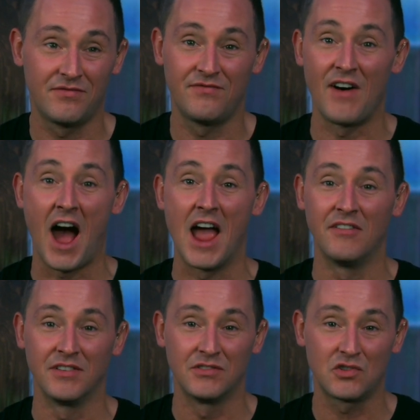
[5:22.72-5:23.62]

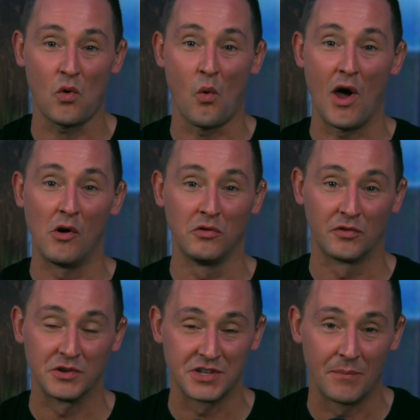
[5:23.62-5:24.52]
5-12
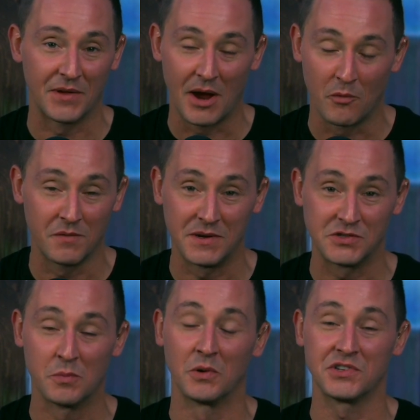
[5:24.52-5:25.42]
or something, I wouldn't be
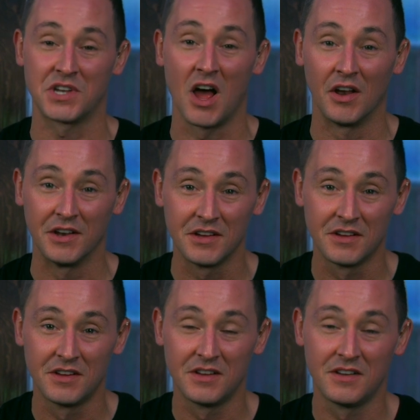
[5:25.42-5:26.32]
super stunned.
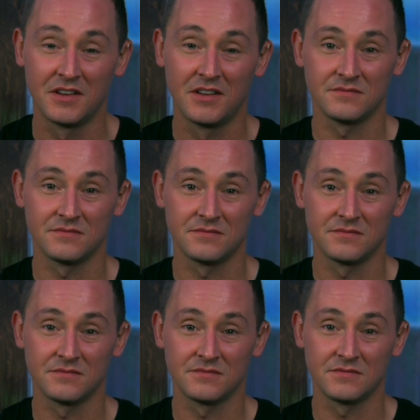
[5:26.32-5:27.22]

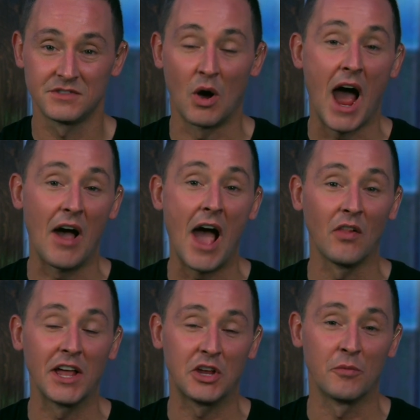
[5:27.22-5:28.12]
So I
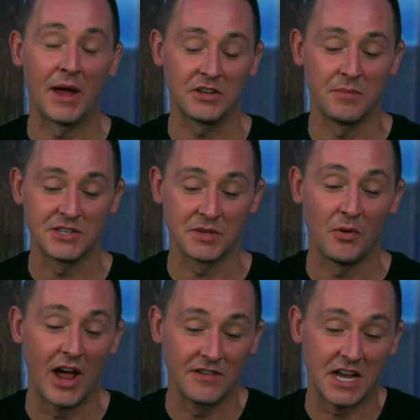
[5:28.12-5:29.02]
like your bet to miss the
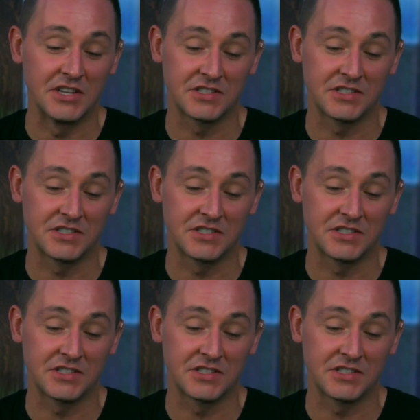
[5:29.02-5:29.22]
playoffs.